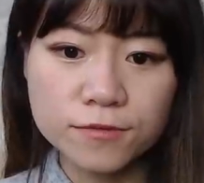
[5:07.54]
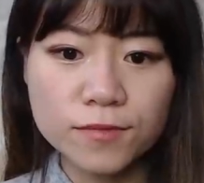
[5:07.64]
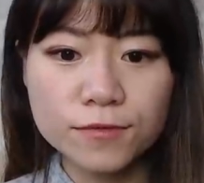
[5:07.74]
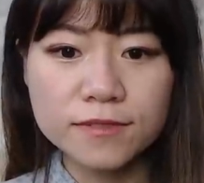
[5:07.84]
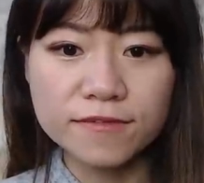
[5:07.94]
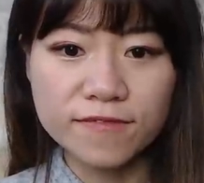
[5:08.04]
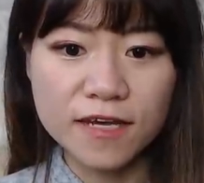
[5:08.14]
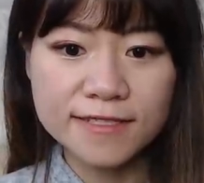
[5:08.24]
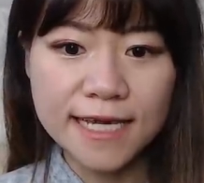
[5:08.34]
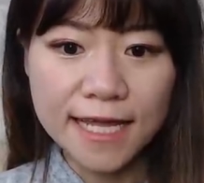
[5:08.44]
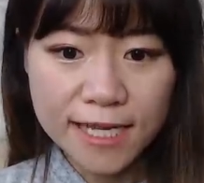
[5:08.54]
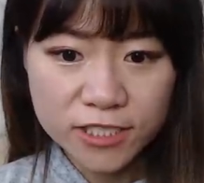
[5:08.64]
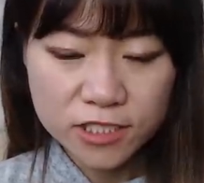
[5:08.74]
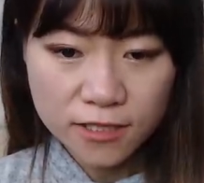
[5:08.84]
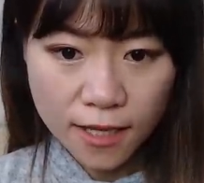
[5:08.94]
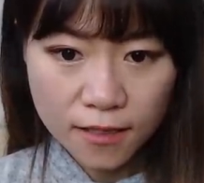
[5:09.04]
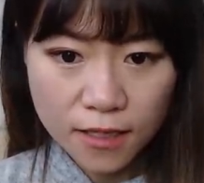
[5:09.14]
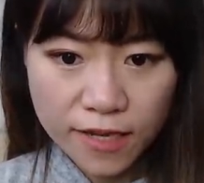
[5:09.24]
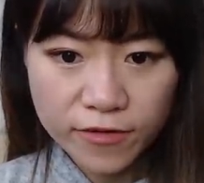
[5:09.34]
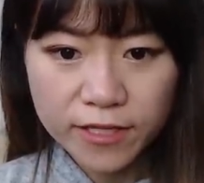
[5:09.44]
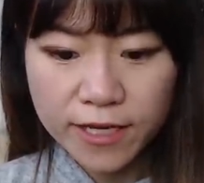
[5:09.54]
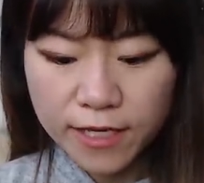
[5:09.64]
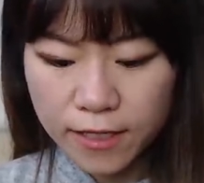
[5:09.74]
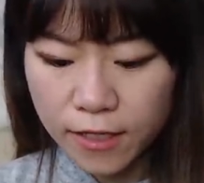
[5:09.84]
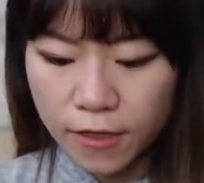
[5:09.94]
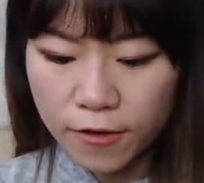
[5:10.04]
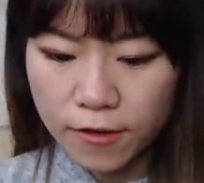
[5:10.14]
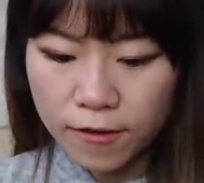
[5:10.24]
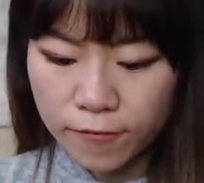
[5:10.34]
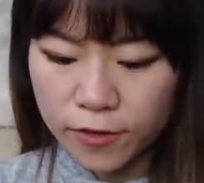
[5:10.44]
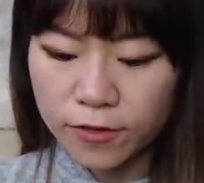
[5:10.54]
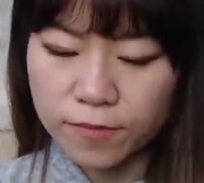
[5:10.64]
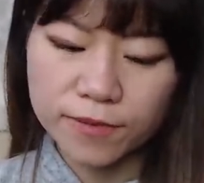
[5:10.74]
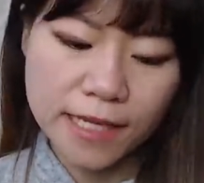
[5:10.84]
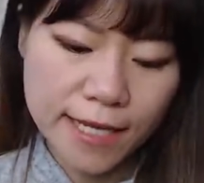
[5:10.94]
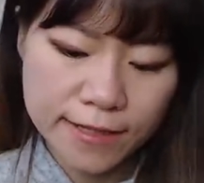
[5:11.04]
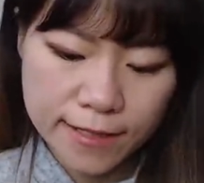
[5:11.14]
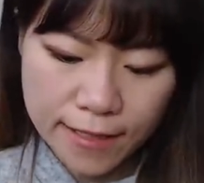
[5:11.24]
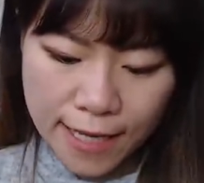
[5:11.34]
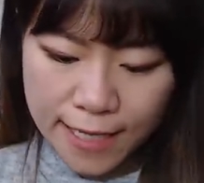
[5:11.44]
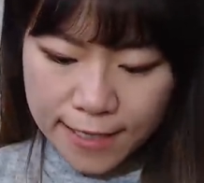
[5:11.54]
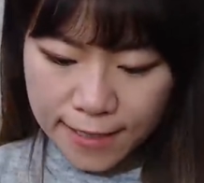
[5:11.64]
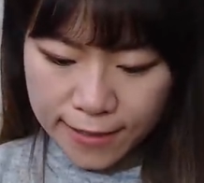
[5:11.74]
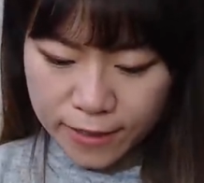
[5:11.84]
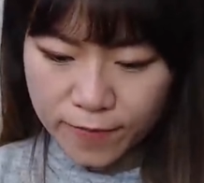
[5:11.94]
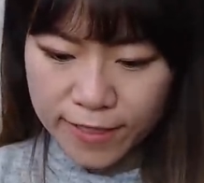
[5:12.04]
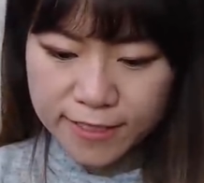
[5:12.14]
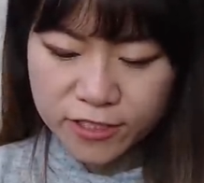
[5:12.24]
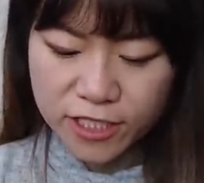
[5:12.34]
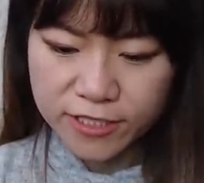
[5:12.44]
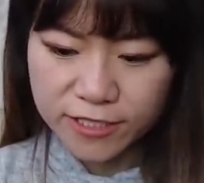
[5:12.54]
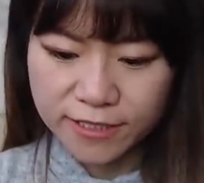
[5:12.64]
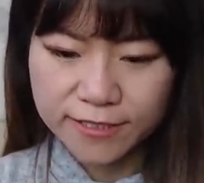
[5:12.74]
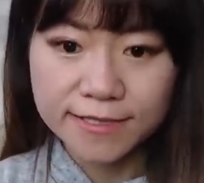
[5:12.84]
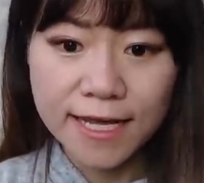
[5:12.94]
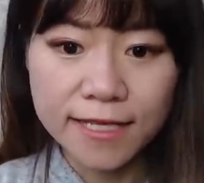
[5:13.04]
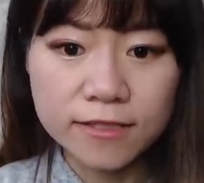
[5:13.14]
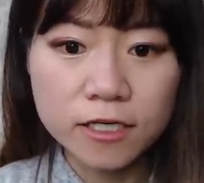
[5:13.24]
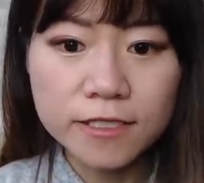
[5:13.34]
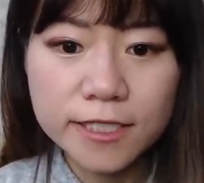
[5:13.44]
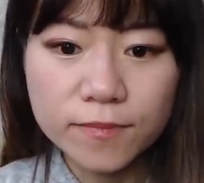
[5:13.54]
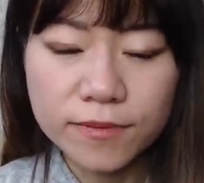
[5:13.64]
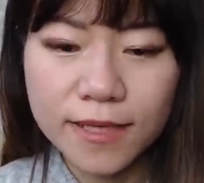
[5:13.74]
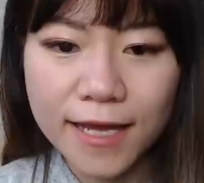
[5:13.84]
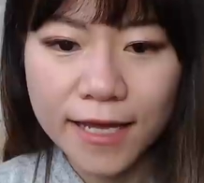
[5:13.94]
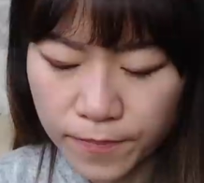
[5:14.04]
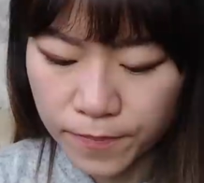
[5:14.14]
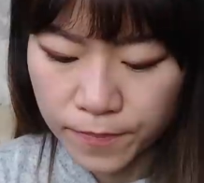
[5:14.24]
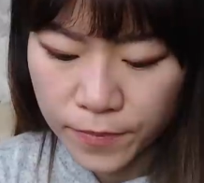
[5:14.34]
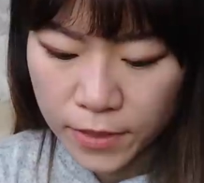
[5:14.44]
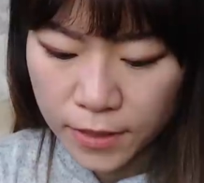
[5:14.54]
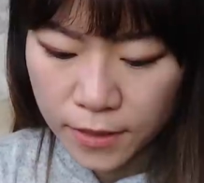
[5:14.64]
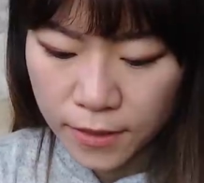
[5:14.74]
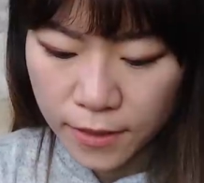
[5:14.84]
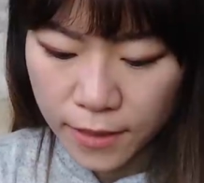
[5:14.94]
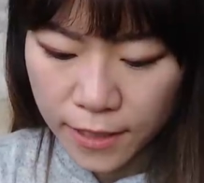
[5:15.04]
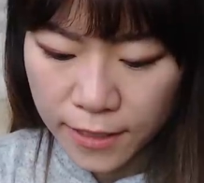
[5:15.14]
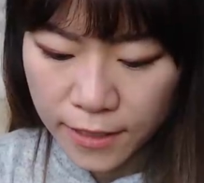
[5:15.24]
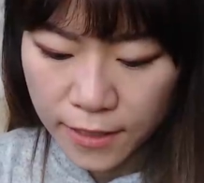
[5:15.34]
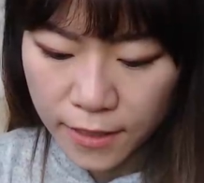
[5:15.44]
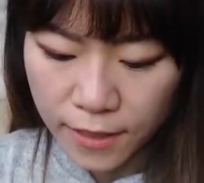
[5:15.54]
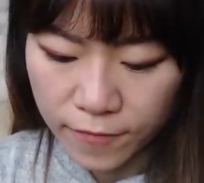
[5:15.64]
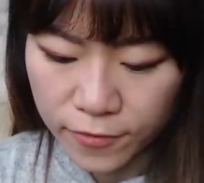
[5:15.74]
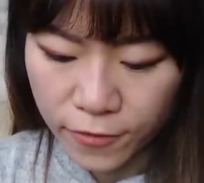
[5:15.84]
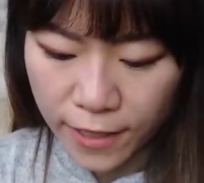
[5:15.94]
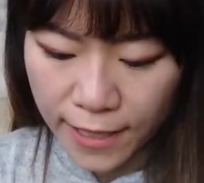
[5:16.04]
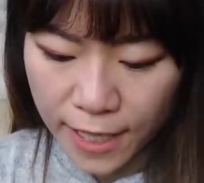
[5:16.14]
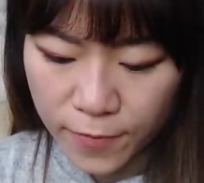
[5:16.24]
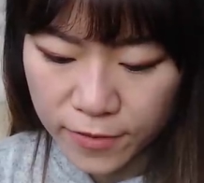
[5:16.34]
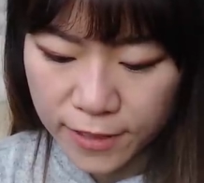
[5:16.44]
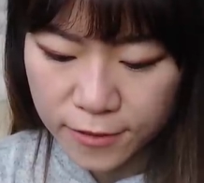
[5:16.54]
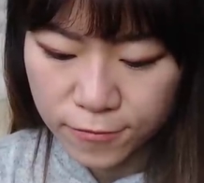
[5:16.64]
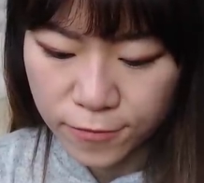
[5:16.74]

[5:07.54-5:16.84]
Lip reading: Isn't that nice? Hair nice and curled. Didn't even have to use any heat. And the whole time, it kept the hair out of my eyes. So, once again, everybody should use one of those if you have bangs.